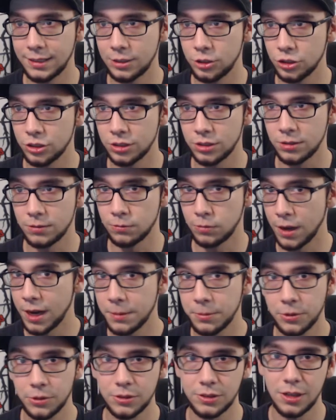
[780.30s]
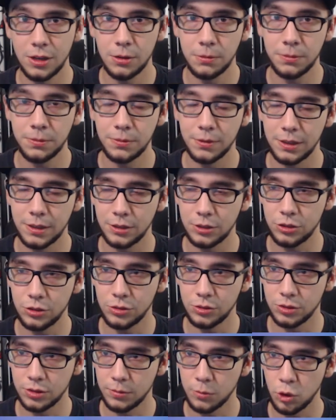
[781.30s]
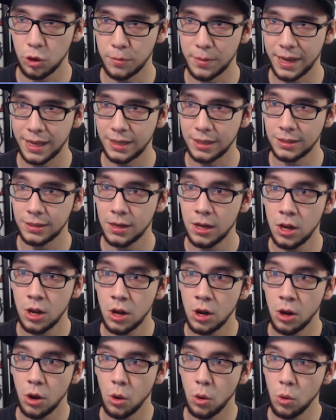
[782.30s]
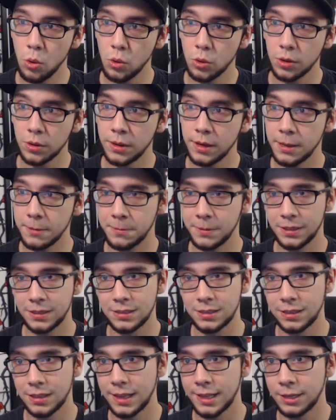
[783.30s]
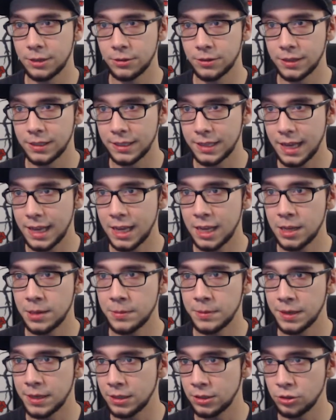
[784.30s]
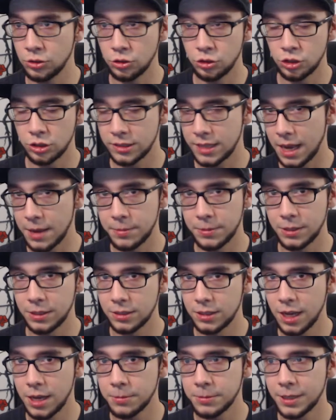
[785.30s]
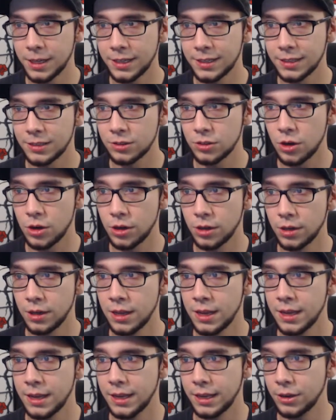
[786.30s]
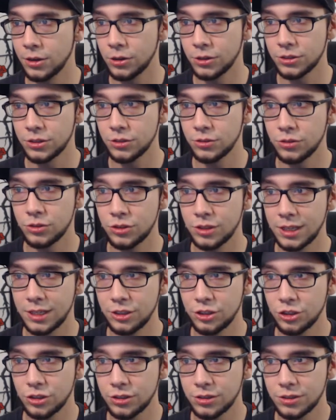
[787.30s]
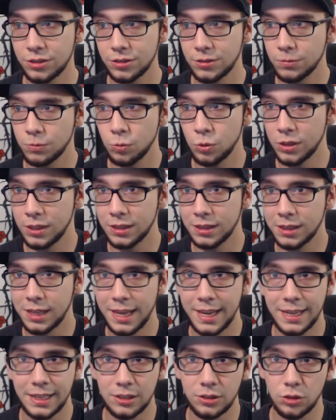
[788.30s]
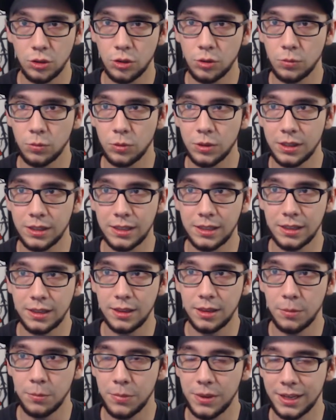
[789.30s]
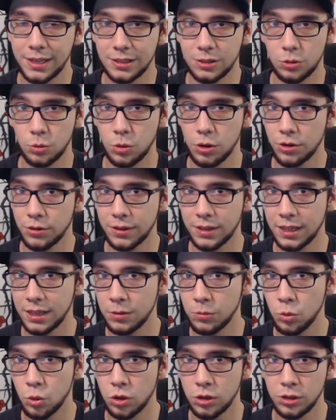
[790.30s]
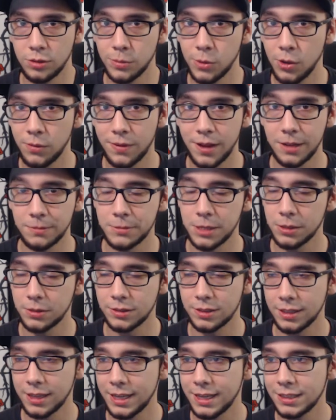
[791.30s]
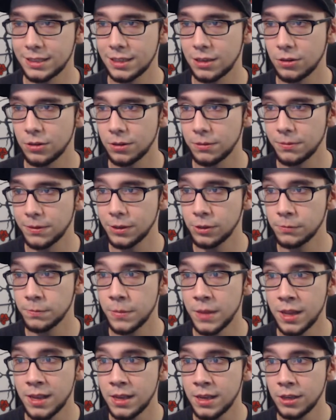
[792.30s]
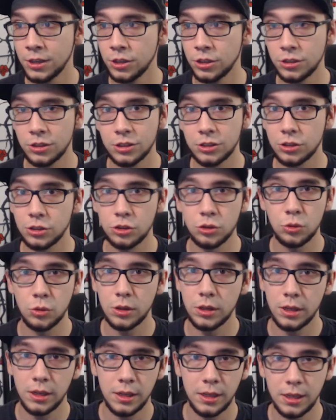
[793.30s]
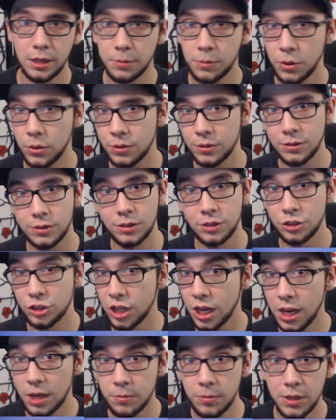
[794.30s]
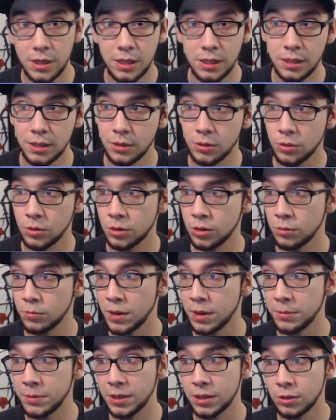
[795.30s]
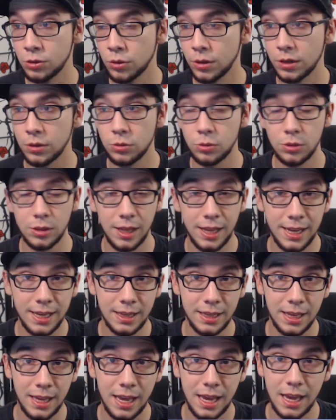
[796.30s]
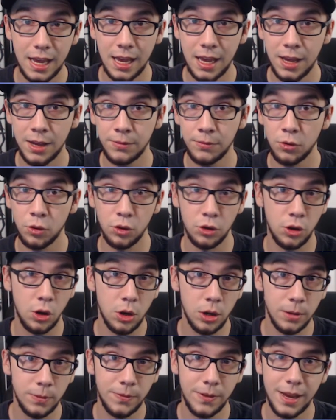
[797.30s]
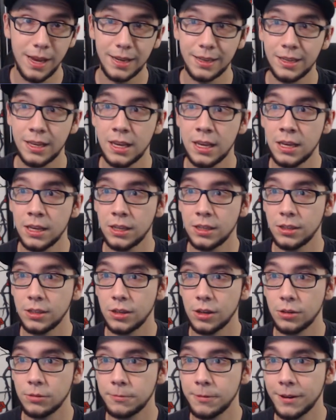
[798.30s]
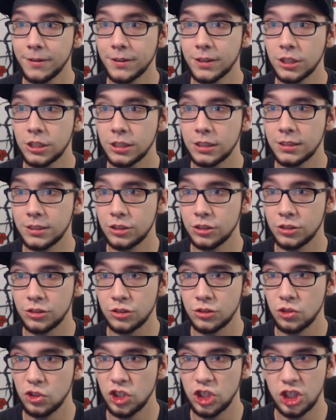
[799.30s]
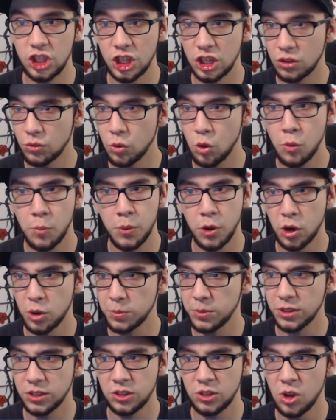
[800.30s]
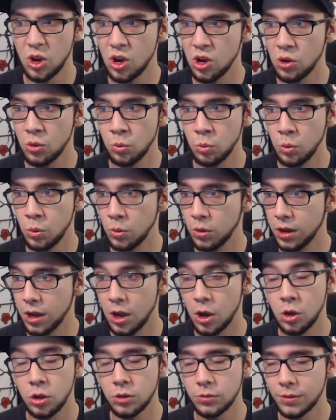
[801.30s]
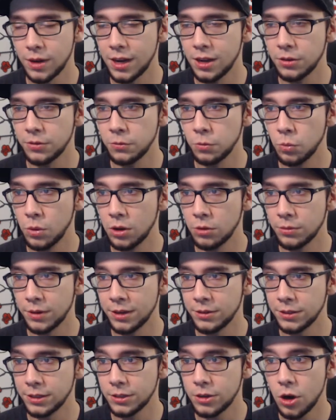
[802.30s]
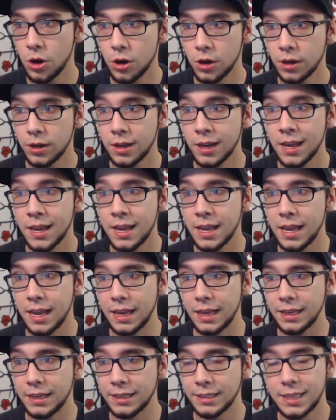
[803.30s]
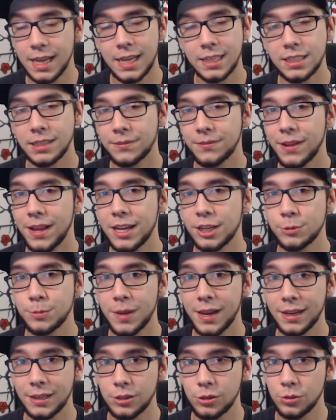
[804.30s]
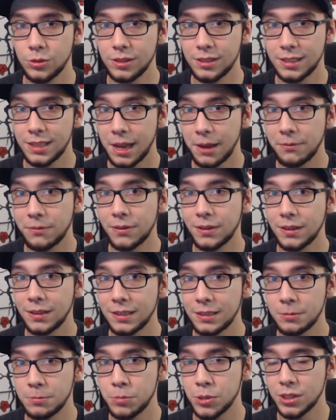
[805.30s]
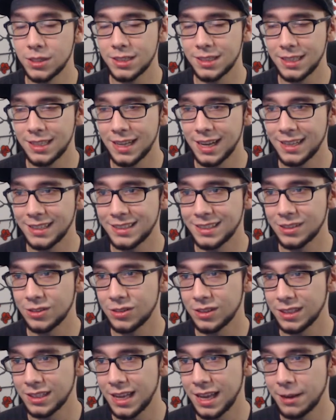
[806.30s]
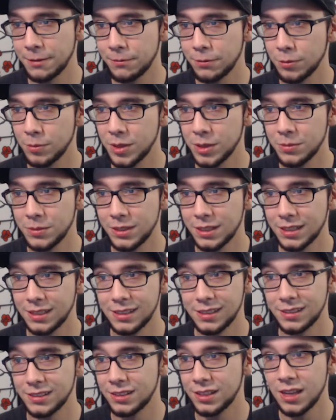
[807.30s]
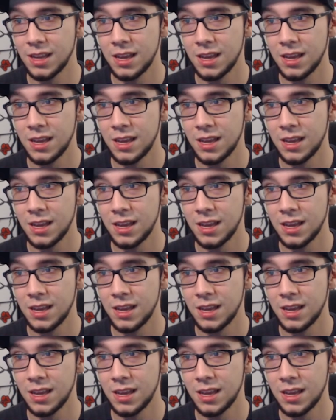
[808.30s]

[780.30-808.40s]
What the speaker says: just ramp yourself into some more mana, or if it's later in the game and you just happen to top deck this card, it also can just, when lands aren't really the biggest worry anymore, you both have tons of lands out on the field, you can just destroy an opponent's enchantment, or maybe a critical land they have, or an artifact. Very good, just general purpose, all around well-rounded card. And attaching flashback to it definitely puts the icing on the cake for me, because